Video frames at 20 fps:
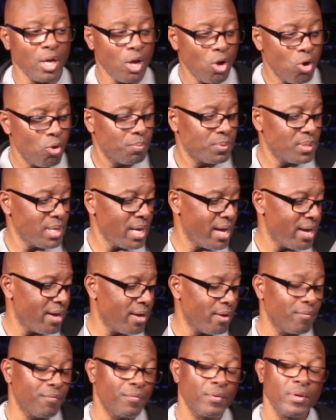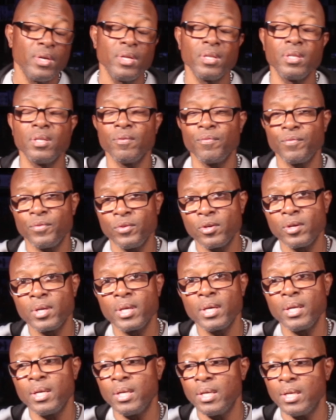I hope to have the
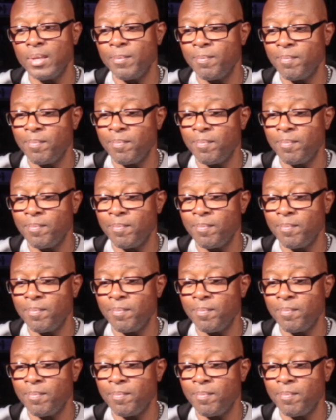Flurkin